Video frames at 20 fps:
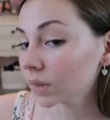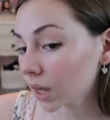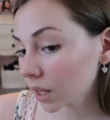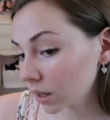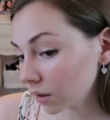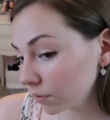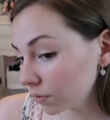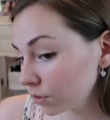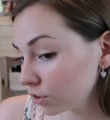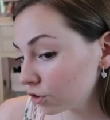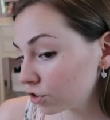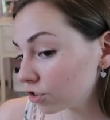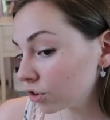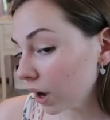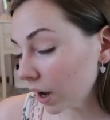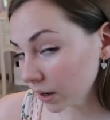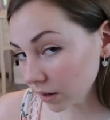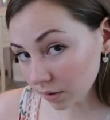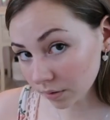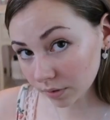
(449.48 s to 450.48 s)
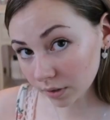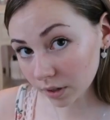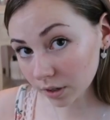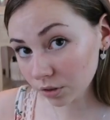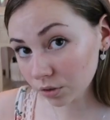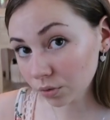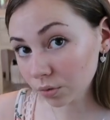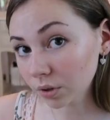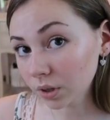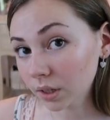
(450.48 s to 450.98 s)
I love the shine of it.
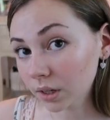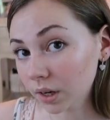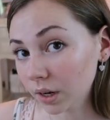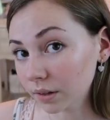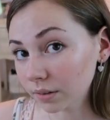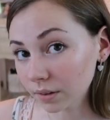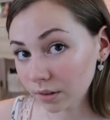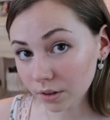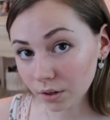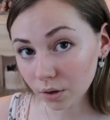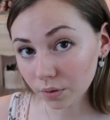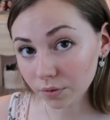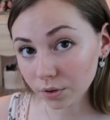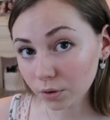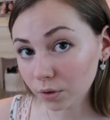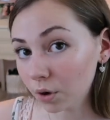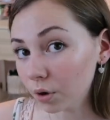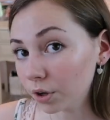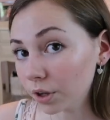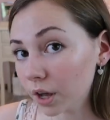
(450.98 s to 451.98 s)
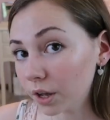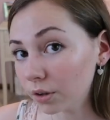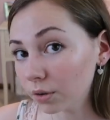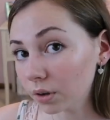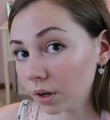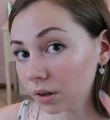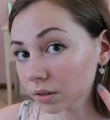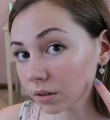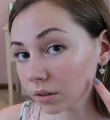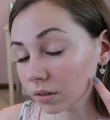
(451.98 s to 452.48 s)
It's really nice. I don't know if you, oh yeah, you
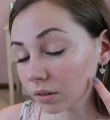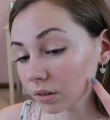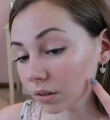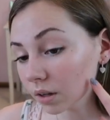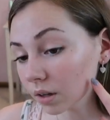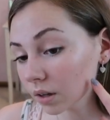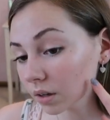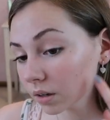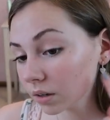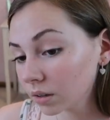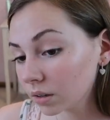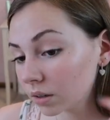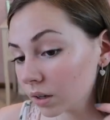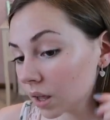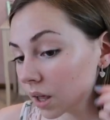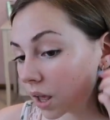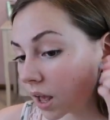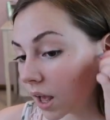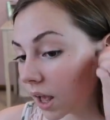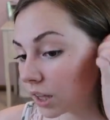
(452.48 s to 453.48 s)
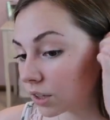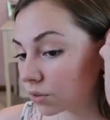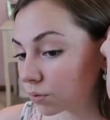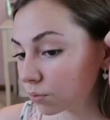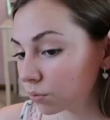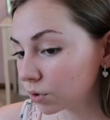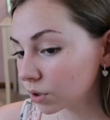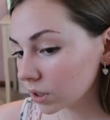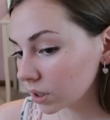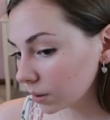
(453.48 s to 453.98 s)
guys can see it. It's
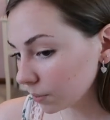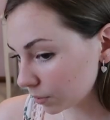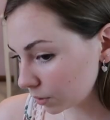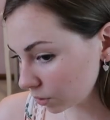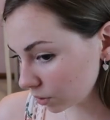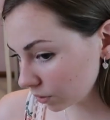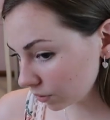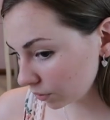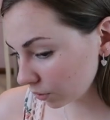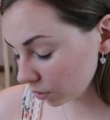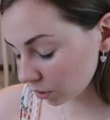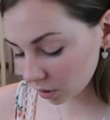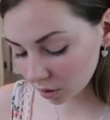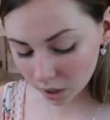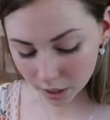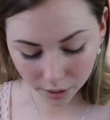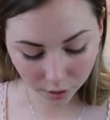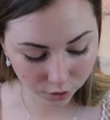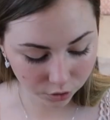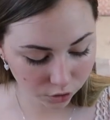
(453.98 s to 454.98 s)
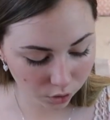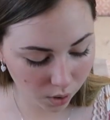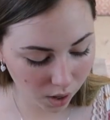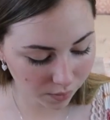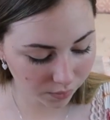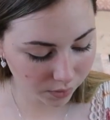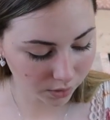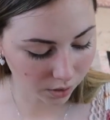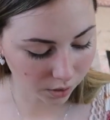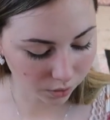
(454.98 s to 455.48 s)
really beautiful. I also
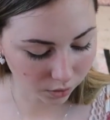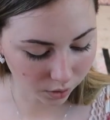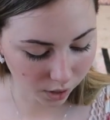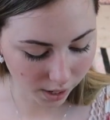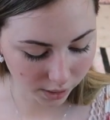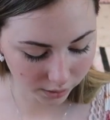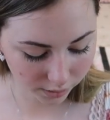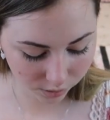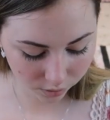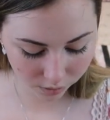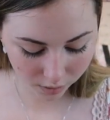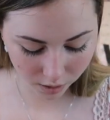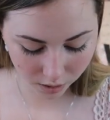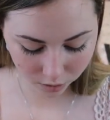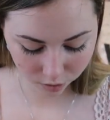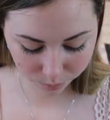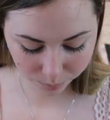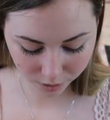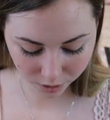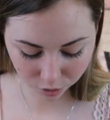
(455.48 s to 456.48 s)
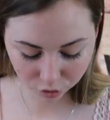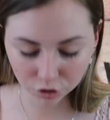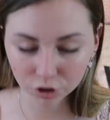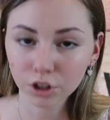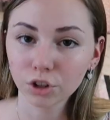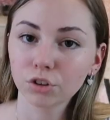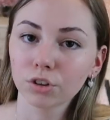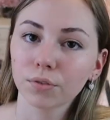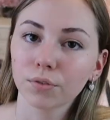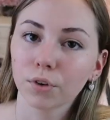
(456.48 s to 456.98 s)
have another highlighter that I use, but I
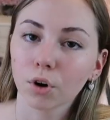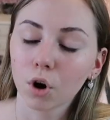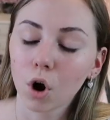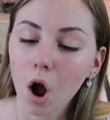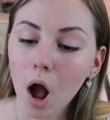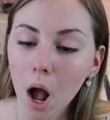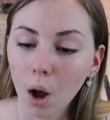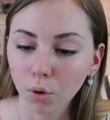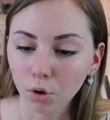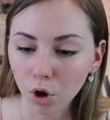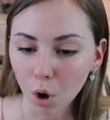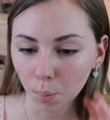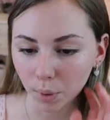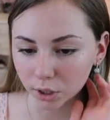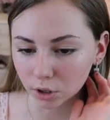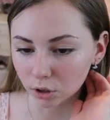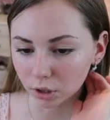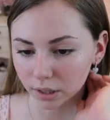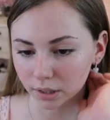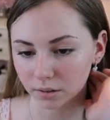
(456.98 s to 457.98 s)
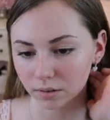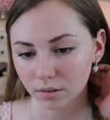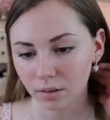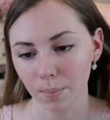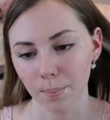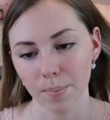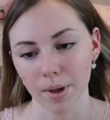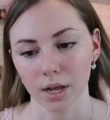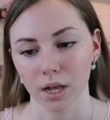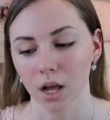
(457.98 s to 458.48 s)
usually use it for outgoing look. It's the
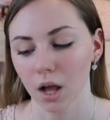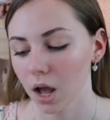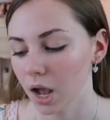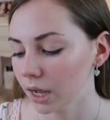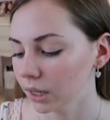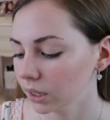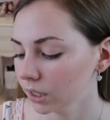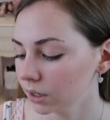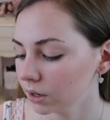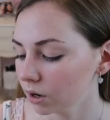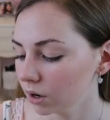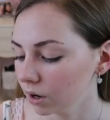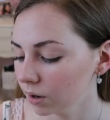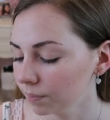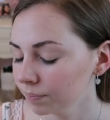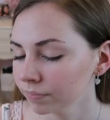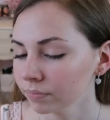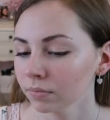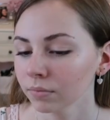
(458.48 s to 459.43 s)
Becca highlighter.